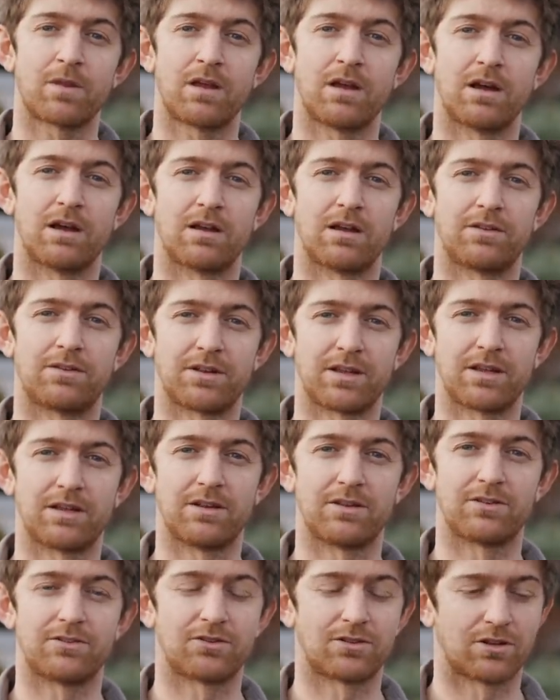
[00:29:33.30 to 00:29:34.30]
and I think
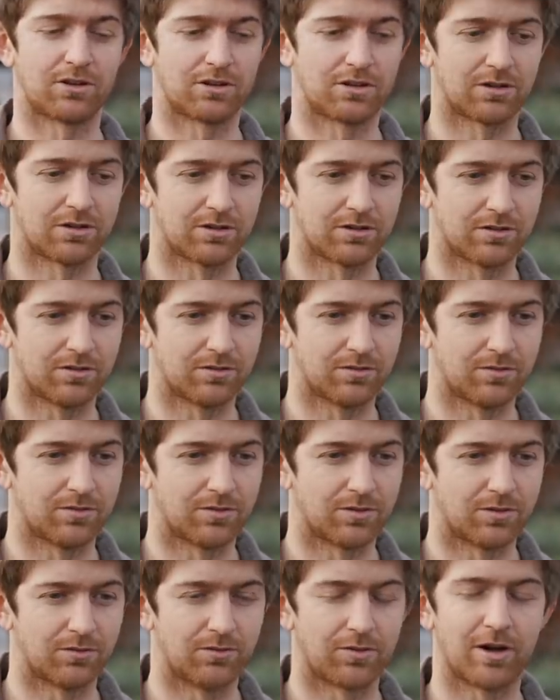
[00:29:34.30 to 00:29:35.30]
he's
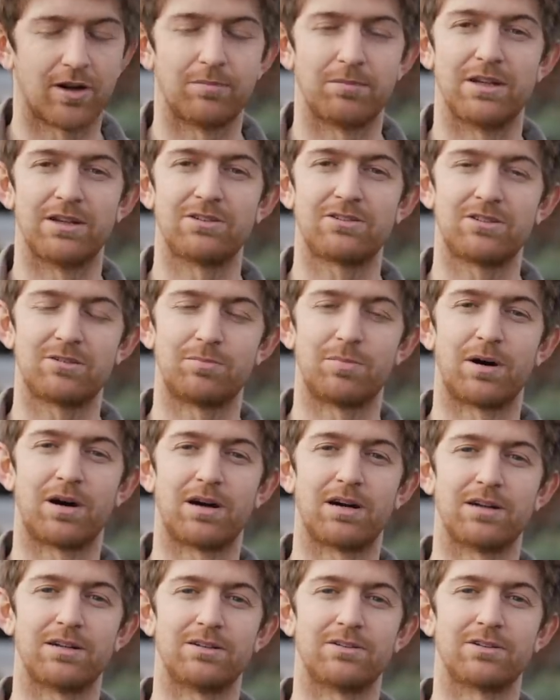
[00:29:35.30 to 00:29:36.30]
very missed
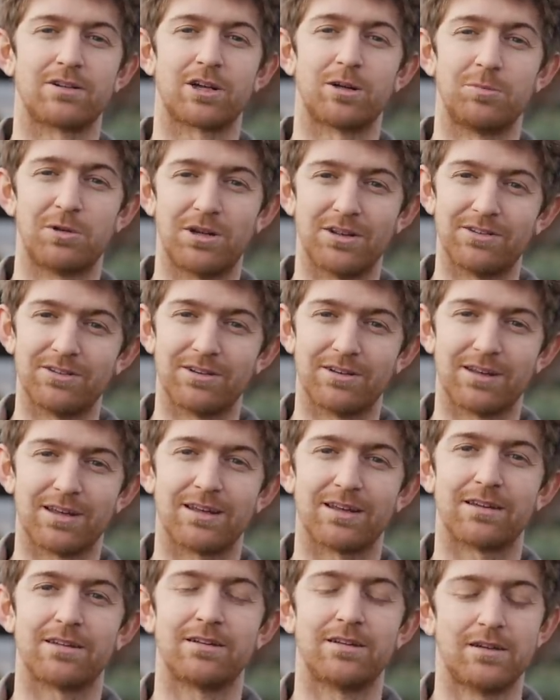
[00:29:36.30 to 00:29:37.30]
by the community
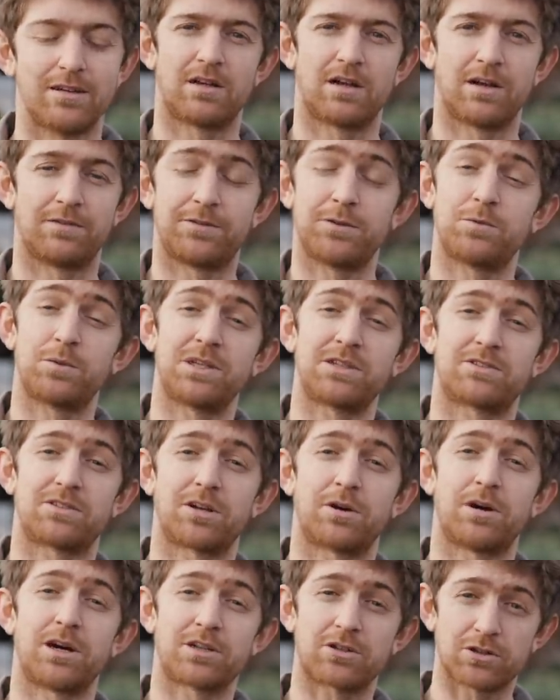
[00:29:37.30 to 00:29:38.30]
here. A few weeks
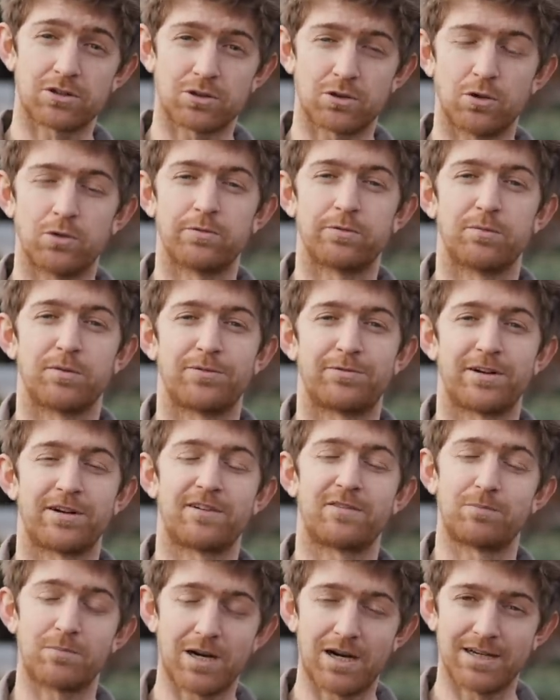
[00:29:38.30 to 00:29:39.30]
ago I got a call from a friend
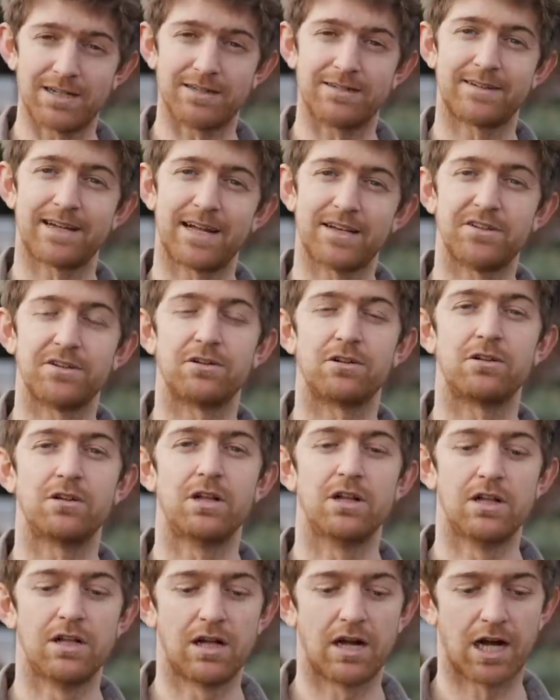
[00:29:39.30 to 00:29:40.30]
of mine, Daniel,
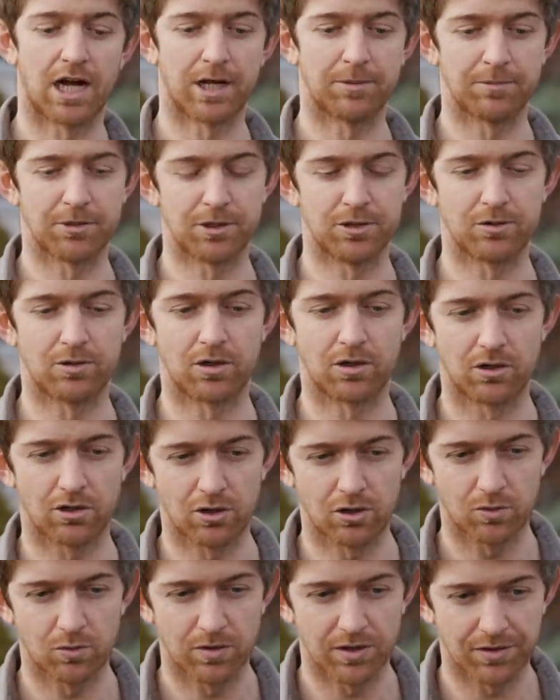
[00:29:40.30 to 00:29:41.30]
who
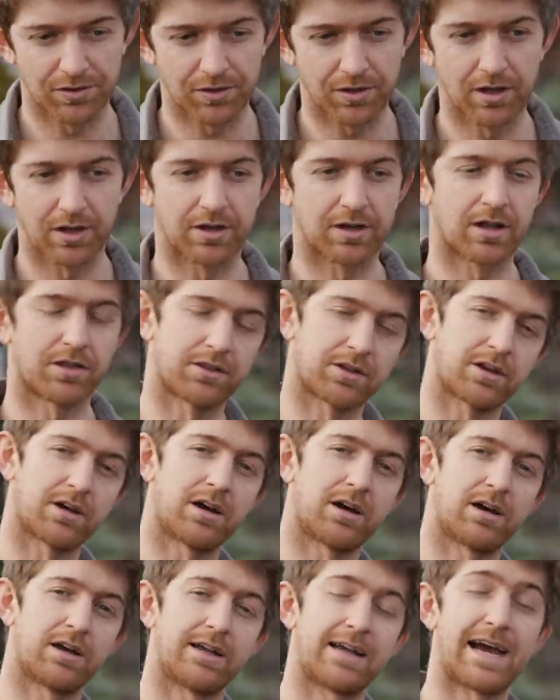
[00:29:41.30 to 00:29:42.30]
along with another
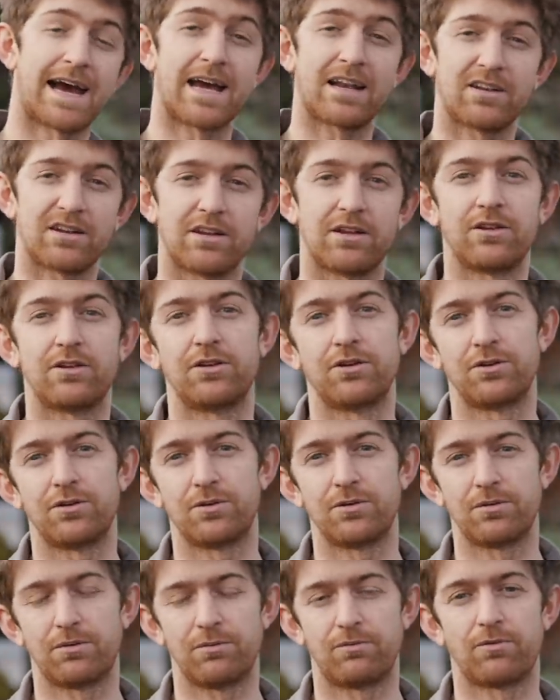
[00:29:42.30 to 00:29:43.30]
guy, Andy,
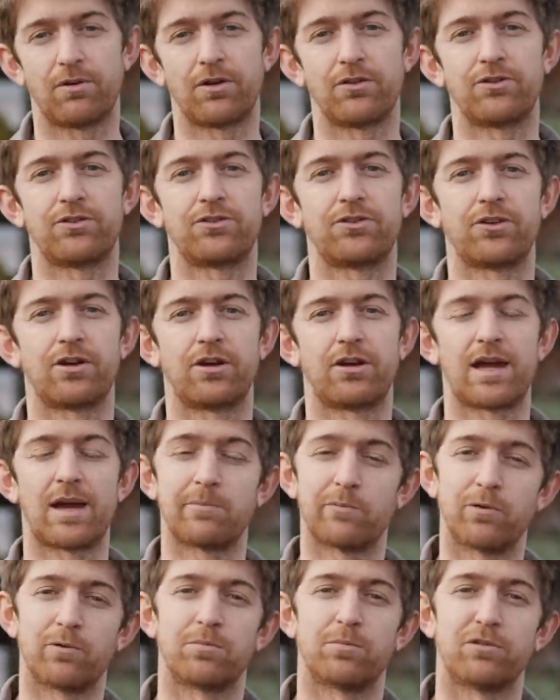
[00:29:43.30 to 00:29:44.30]
who runs
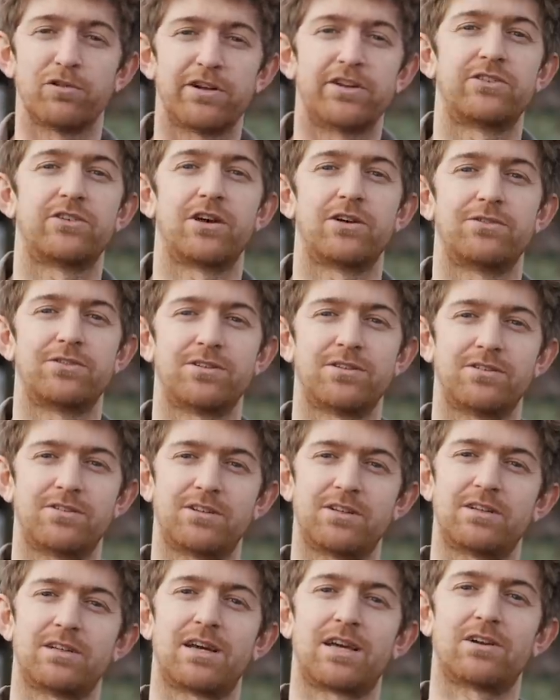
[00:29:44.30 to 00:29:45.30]
Emerald Marine Services
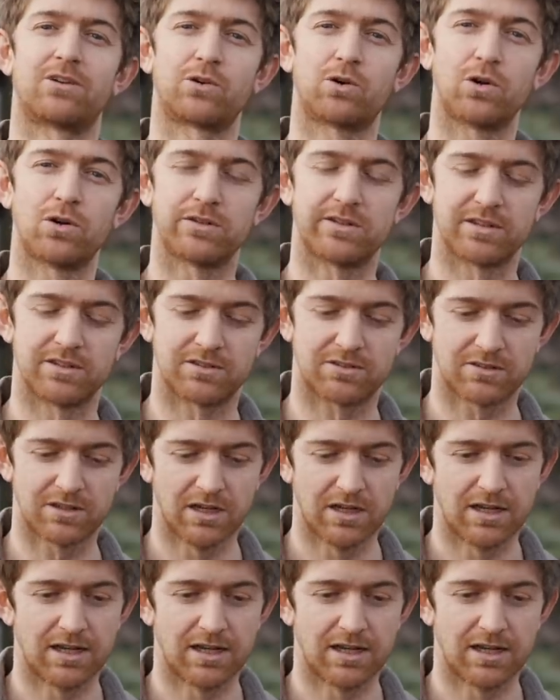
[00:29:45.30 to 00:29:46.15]
in Anacortes,